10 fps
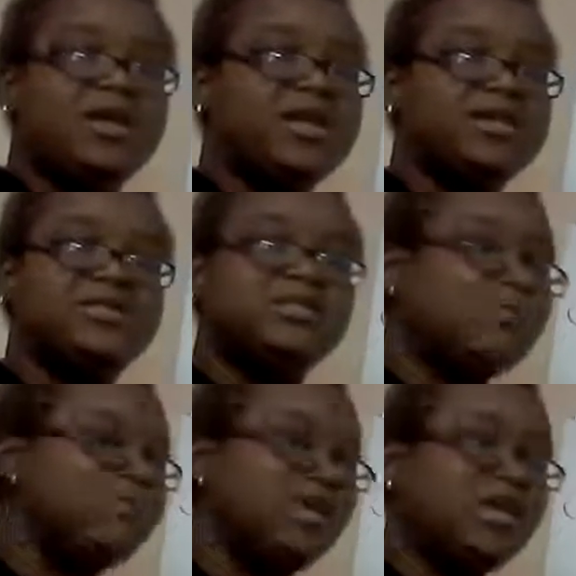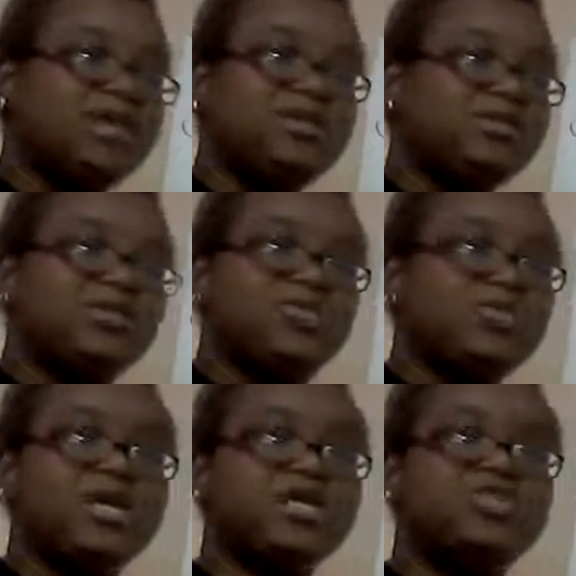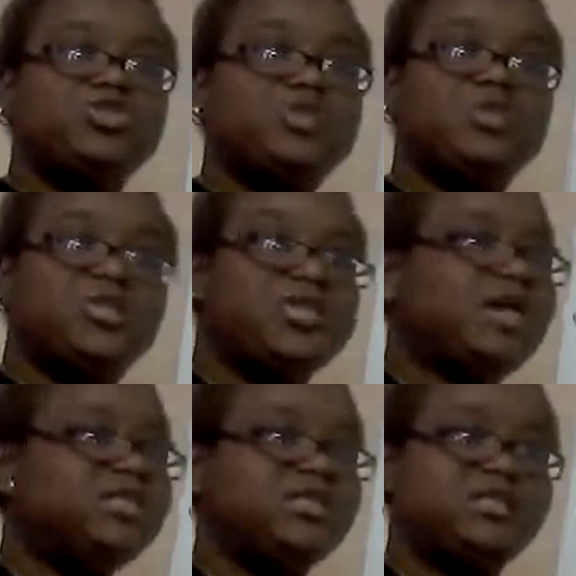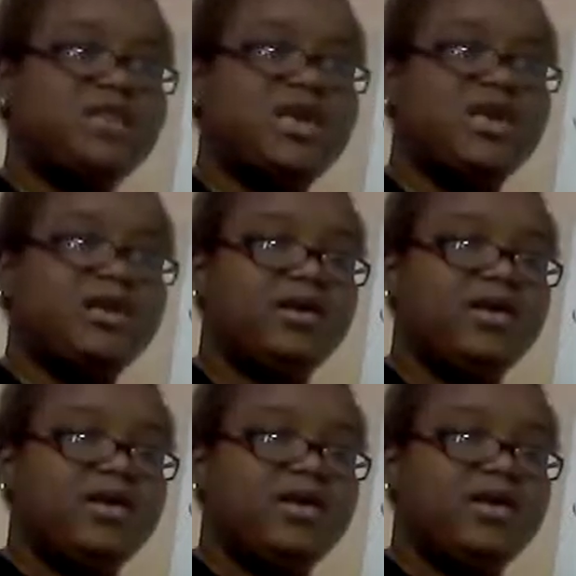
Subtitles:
there is something document that you did not just get it.